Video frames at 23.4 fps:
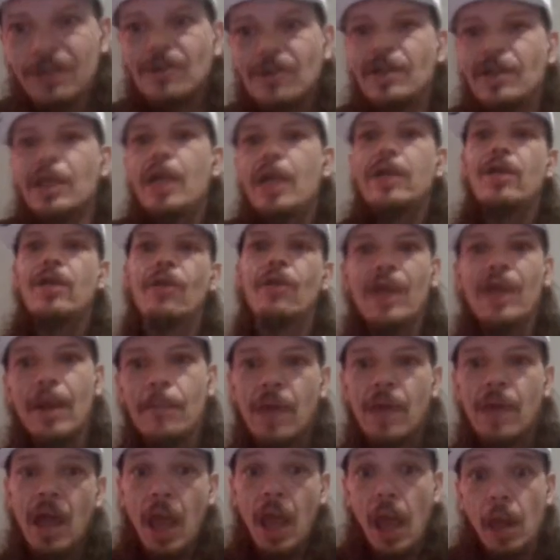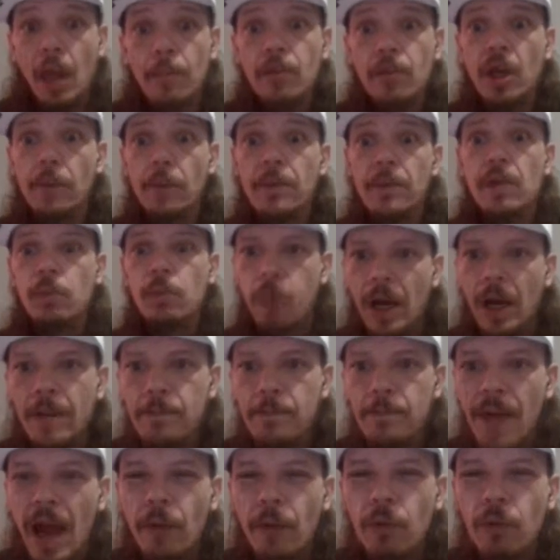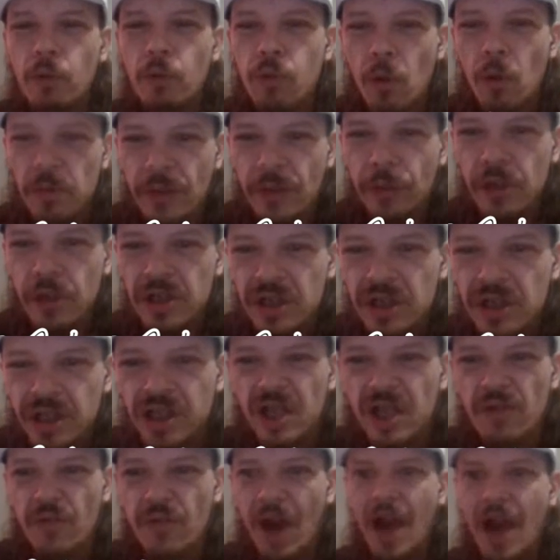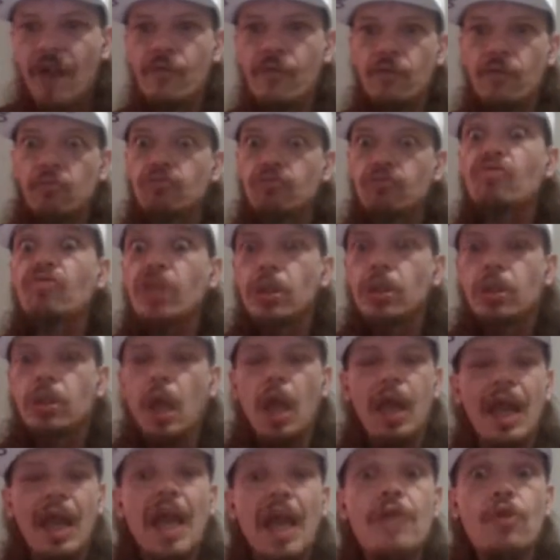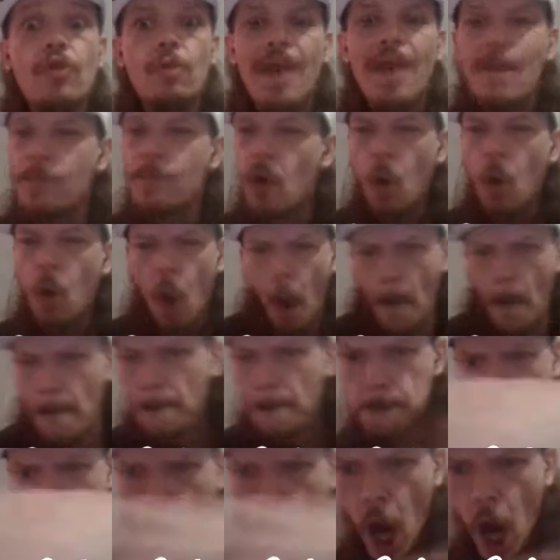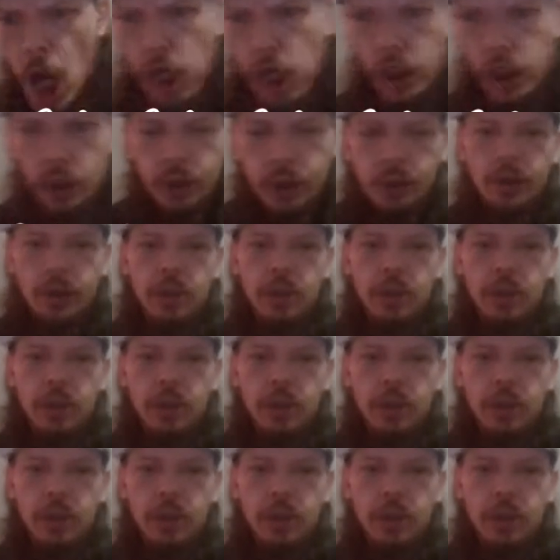Yo, fam, I'm gonna be right back with Roman 365. It's a wrap, yo. Peace.